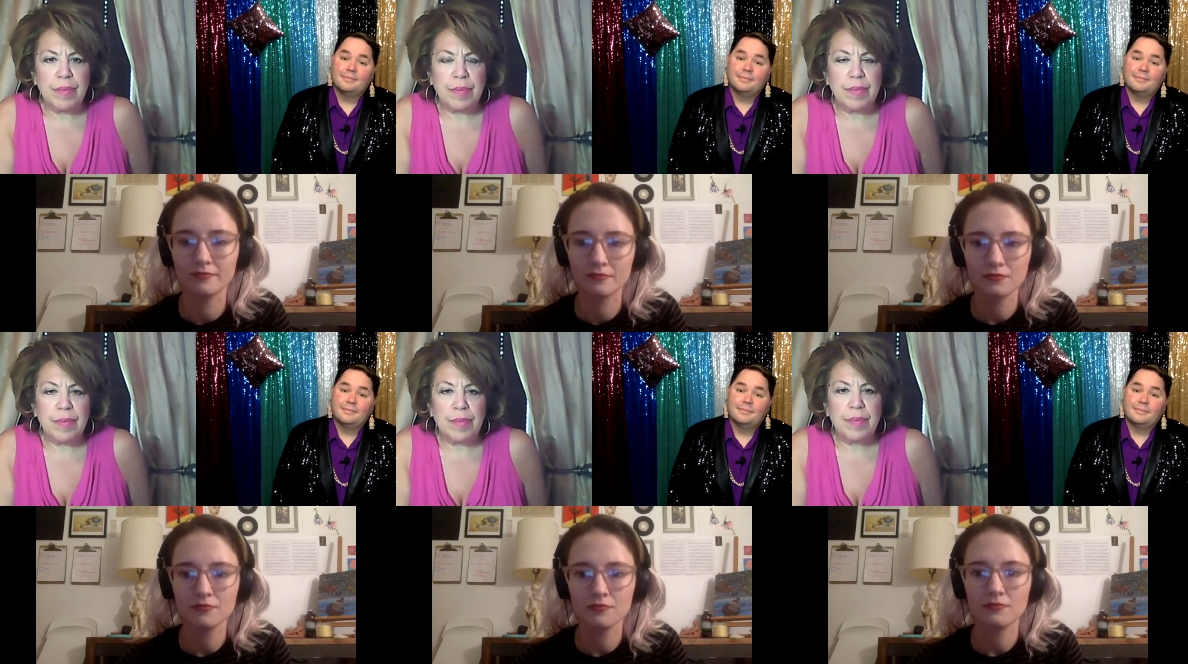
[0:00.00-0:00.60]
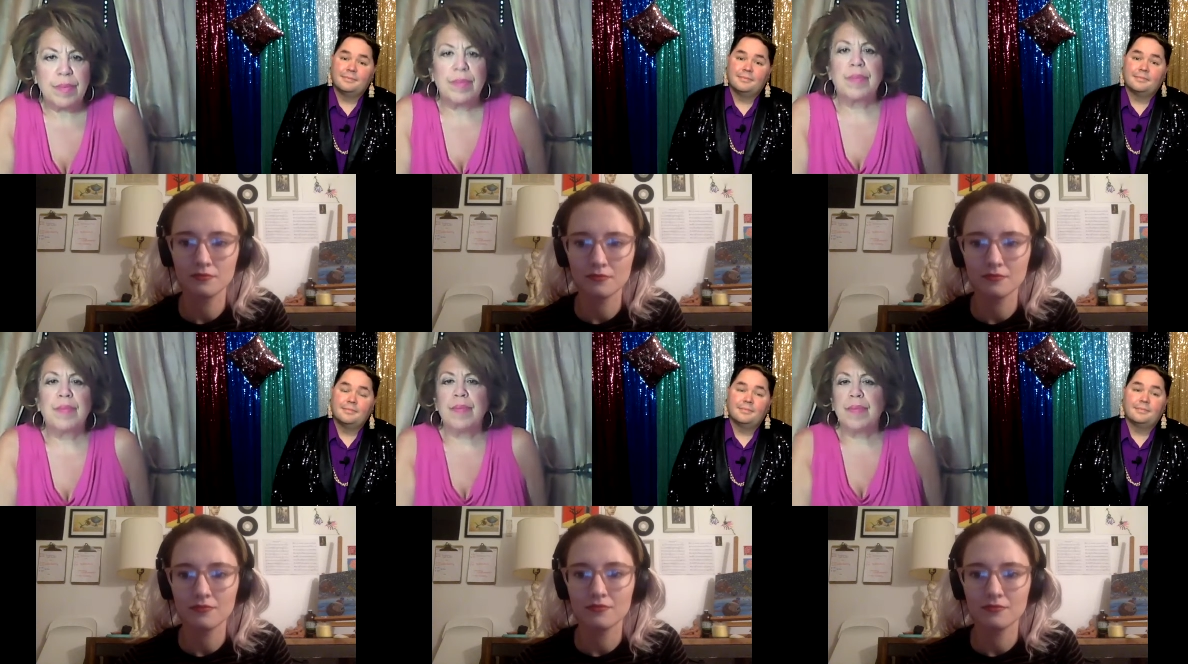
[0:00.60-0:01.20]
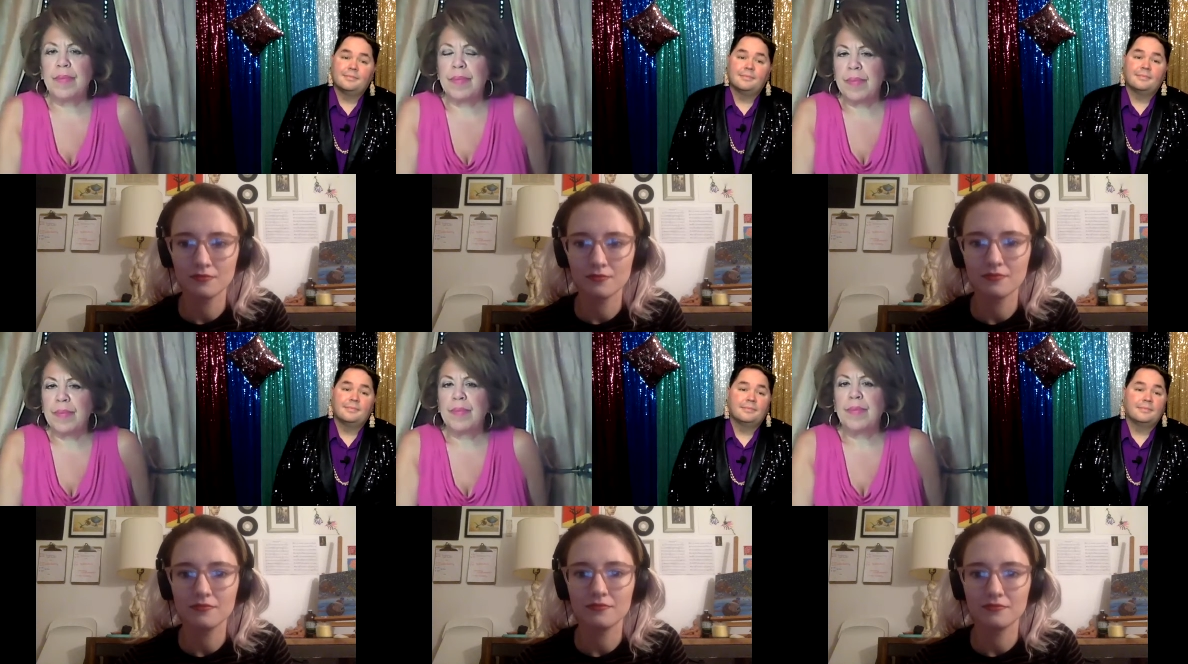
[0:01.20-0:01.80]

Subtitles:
[no speech]